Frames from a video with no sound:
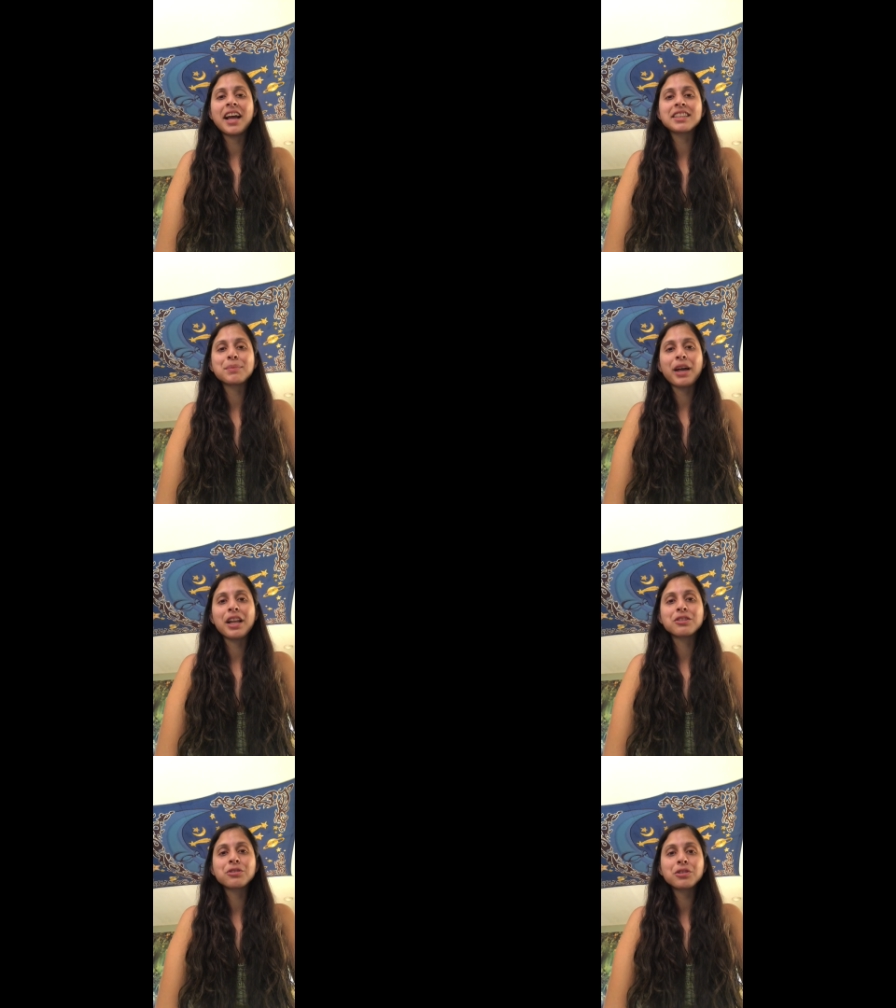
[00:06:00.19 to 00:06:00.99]

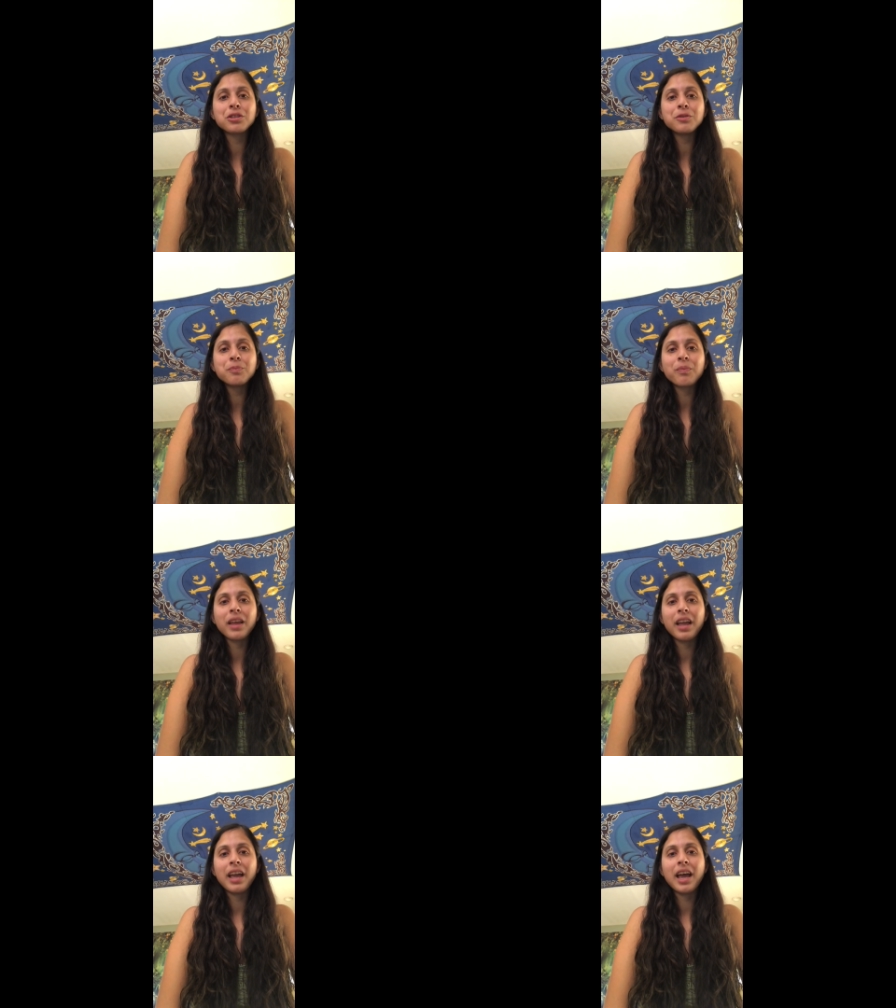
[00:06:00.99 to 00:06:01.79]
exoplanets grew,
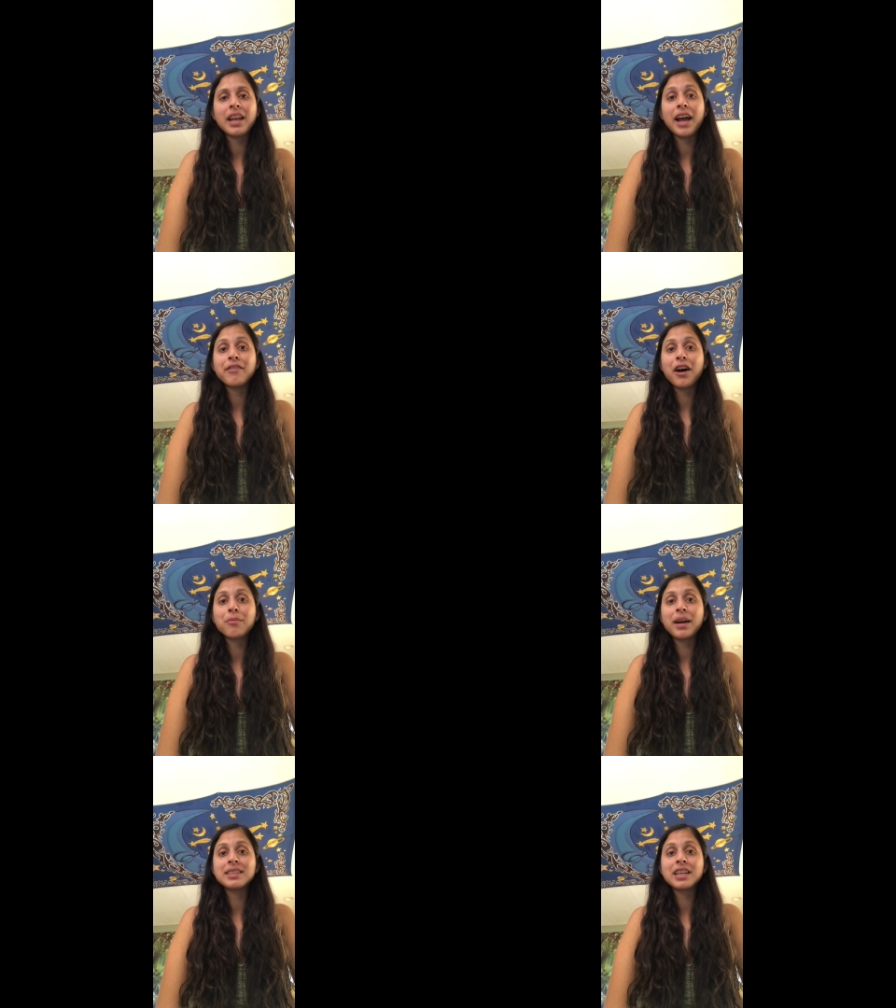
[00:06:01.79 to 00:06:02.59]
and I found
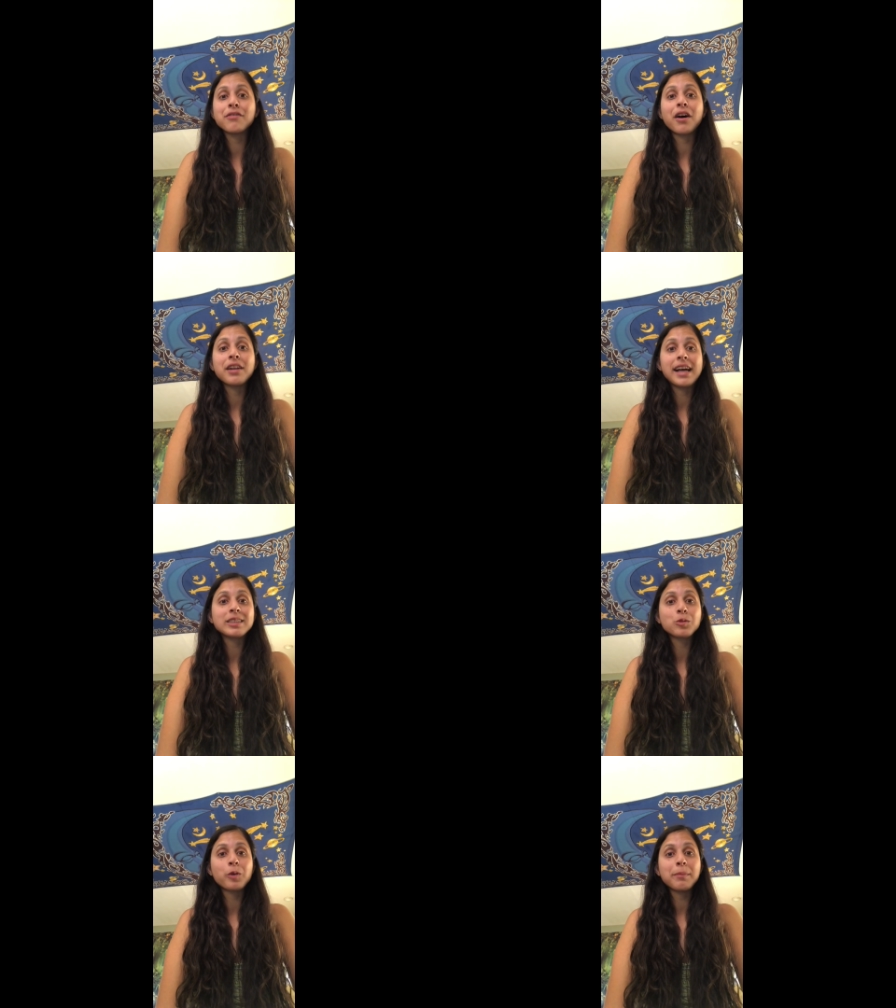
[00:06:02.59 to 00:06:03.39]
myself on
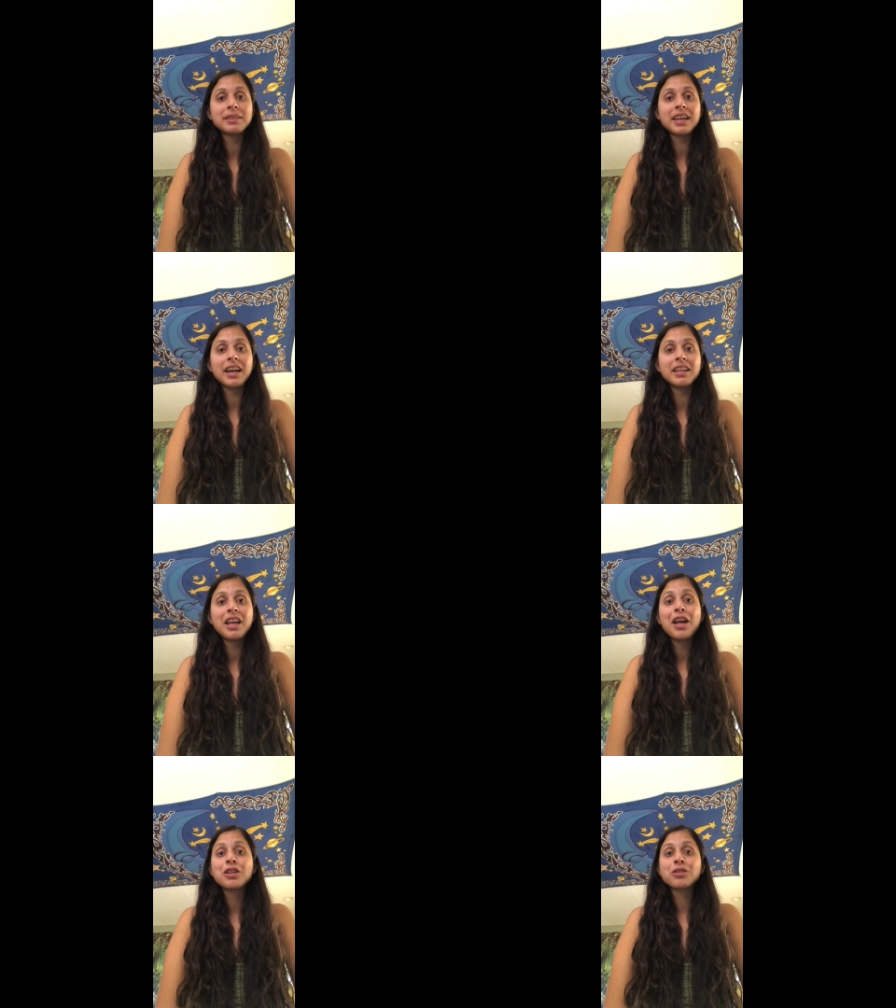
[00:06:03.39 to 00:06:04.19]
NASA's website
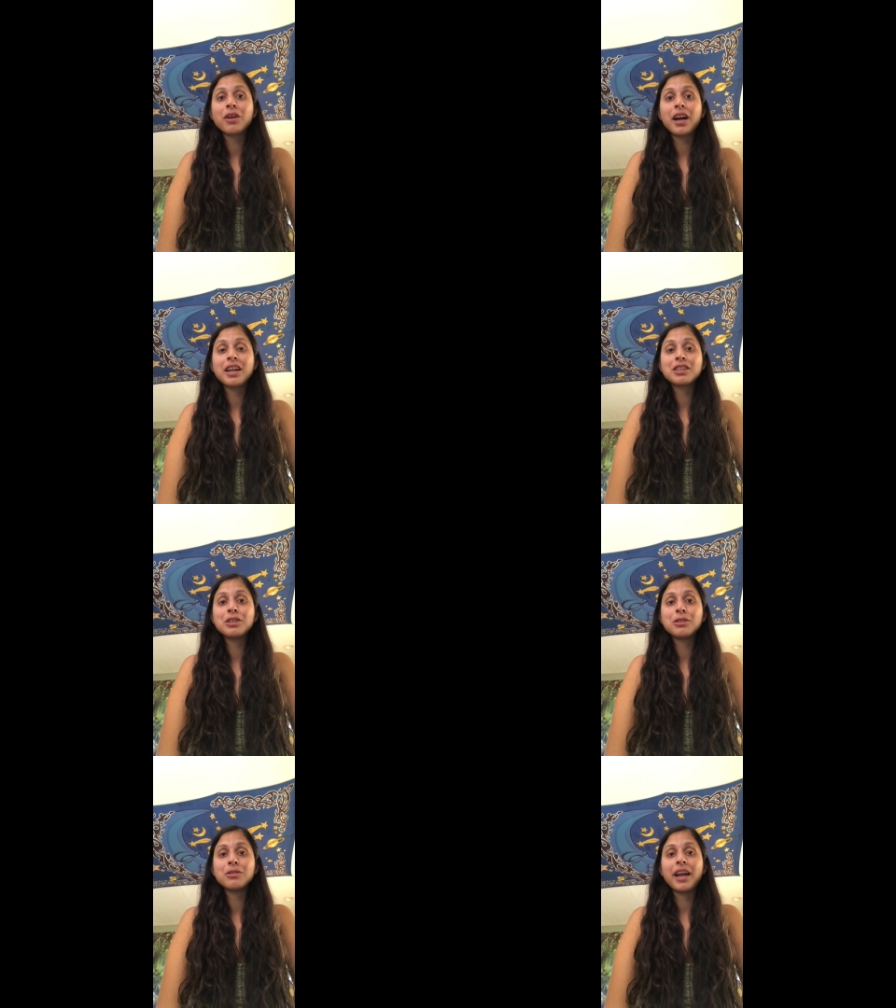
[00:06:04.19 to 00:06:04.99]
trying
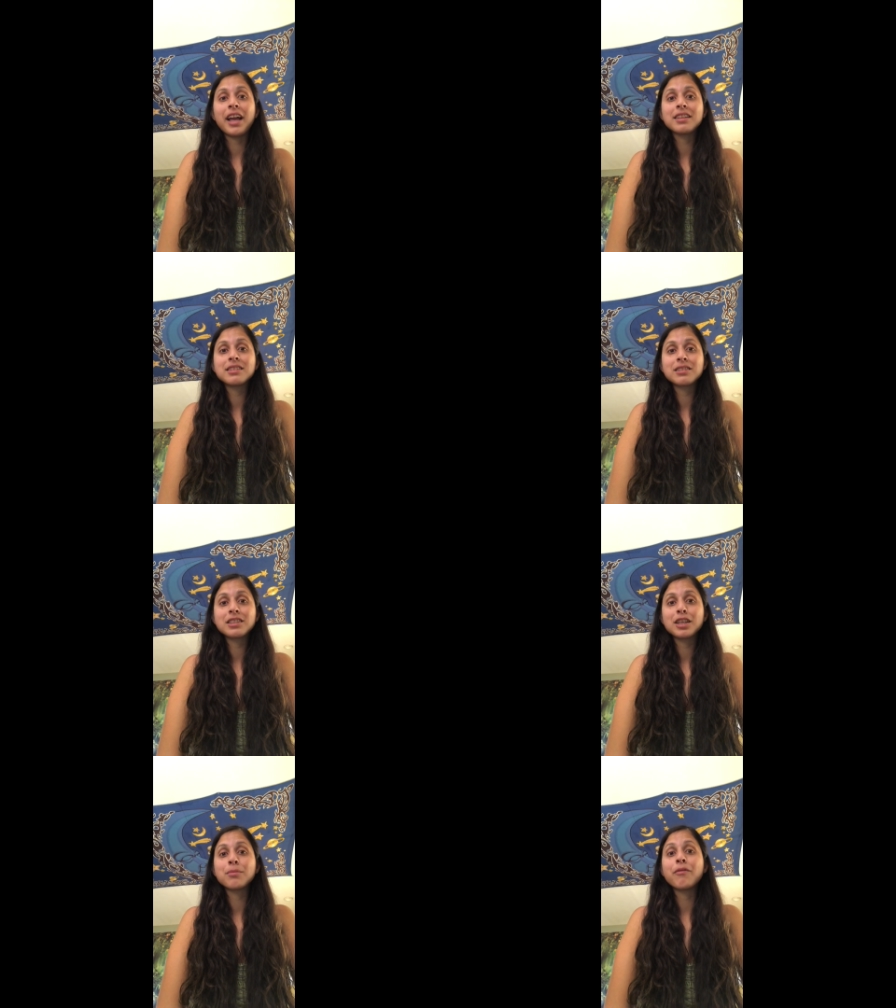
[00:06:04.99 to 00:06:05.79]
to answer
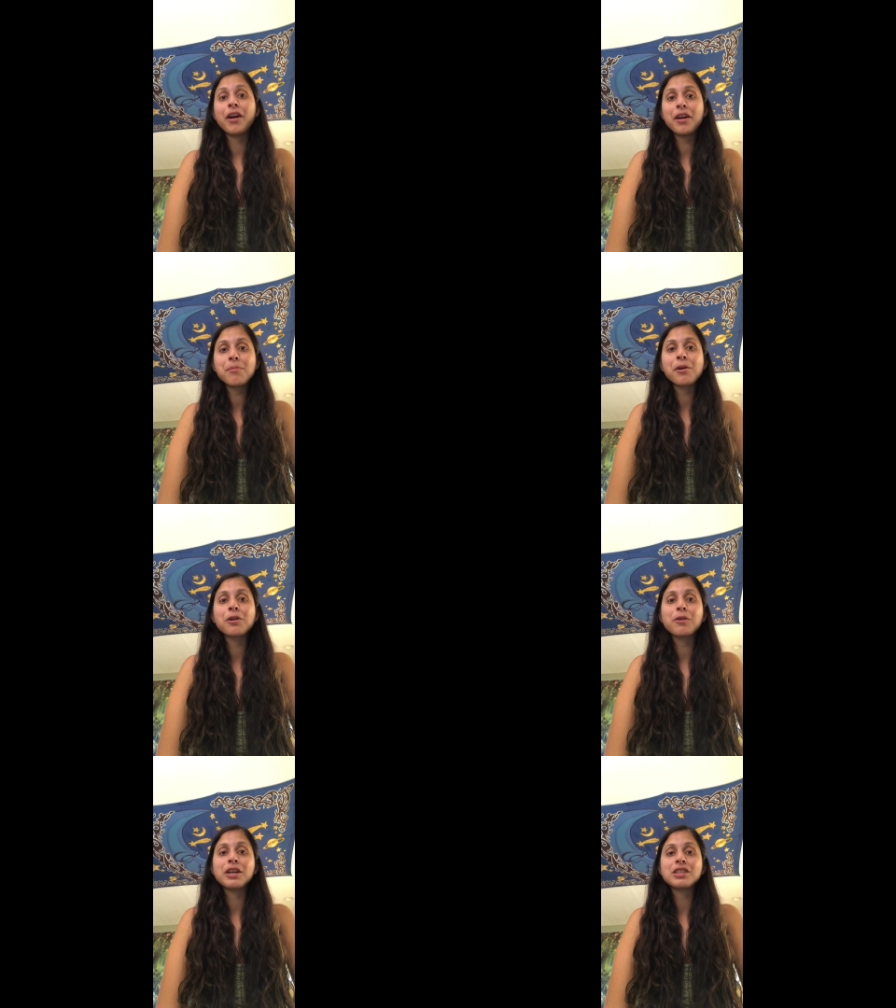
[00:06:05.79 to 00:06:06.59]
some very important
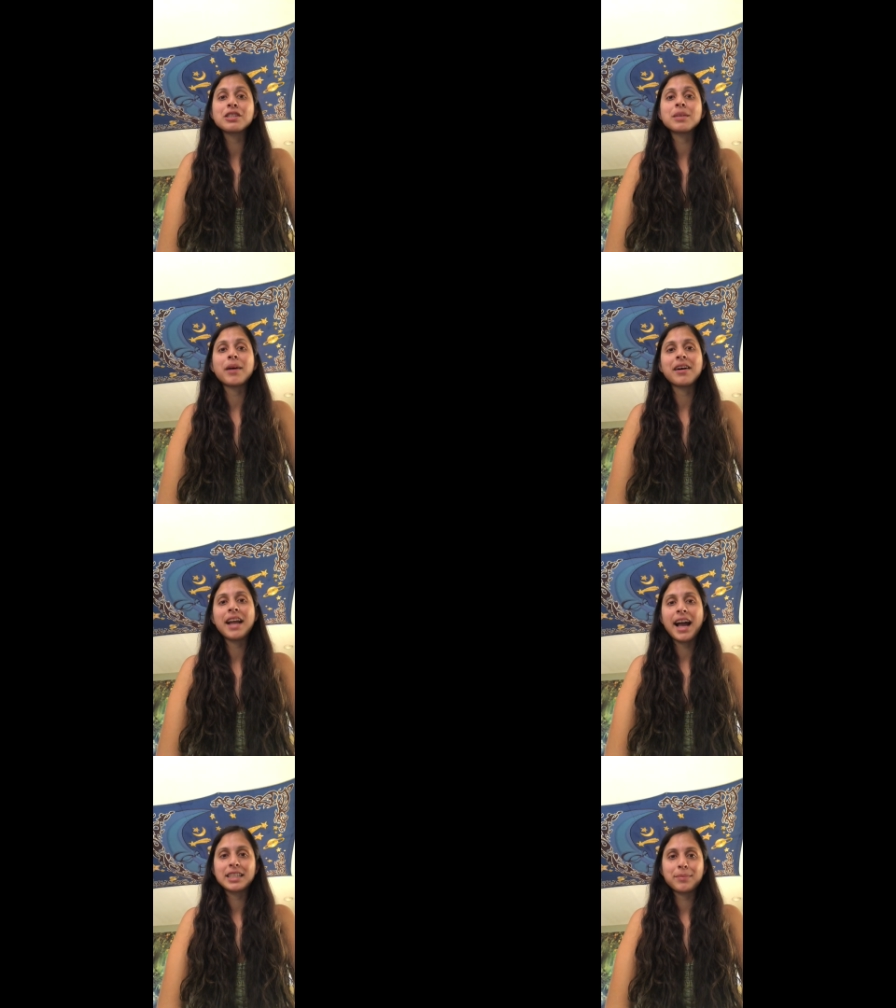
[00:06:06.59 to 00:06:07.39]
questions about
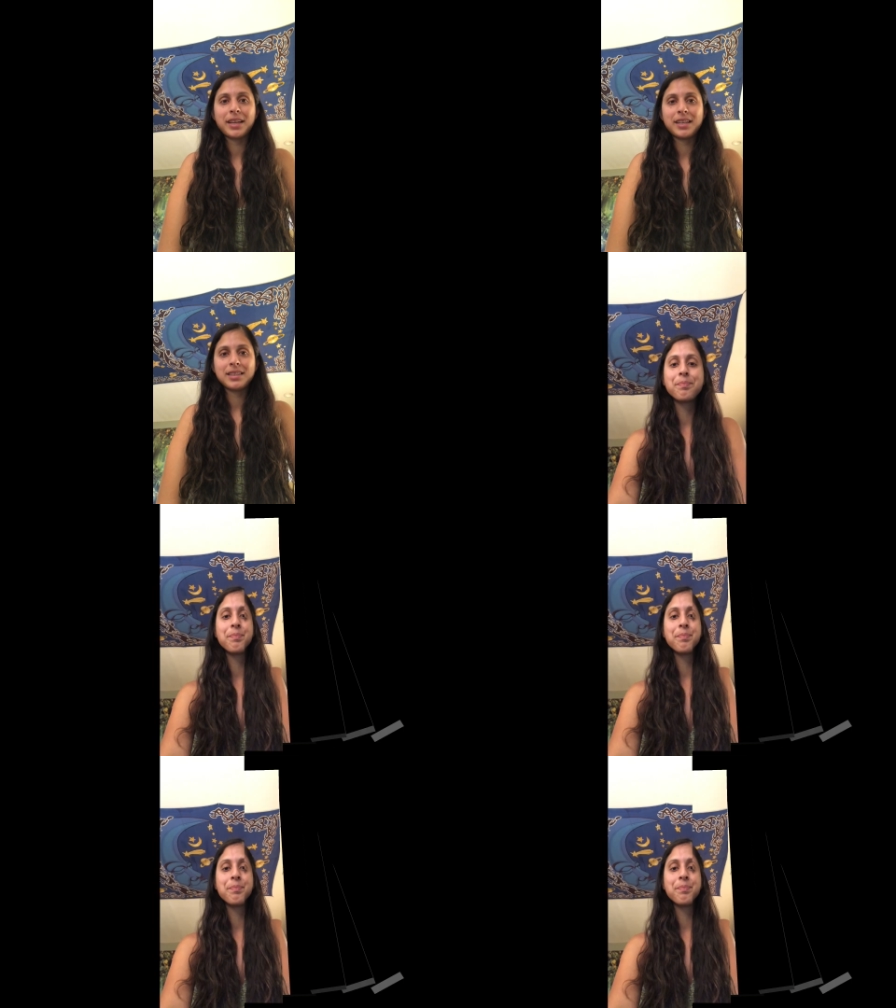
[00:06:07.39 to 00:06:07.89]
exoplanets.